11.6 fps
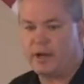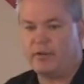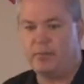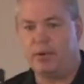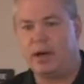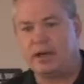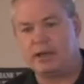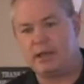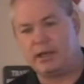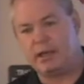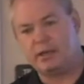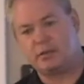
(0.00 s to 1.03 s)
Every body
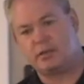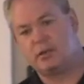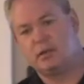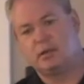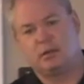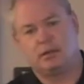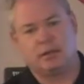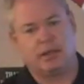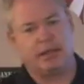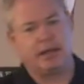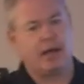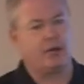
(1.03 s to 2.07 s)
that gets
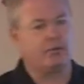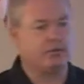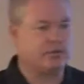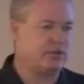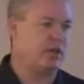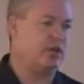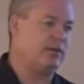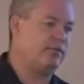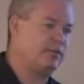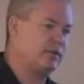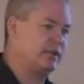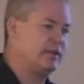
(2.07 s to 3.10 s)
laid out and studied
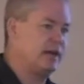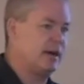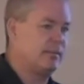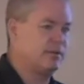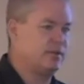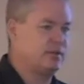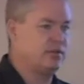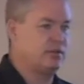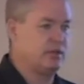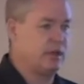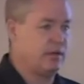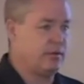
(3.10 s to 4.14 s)
for
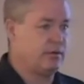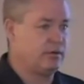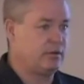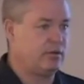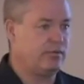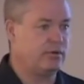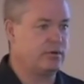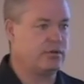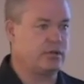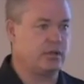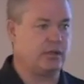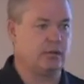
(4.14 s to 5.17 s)
decomposition down there at the
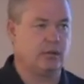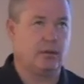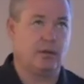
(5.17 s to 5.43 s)
university,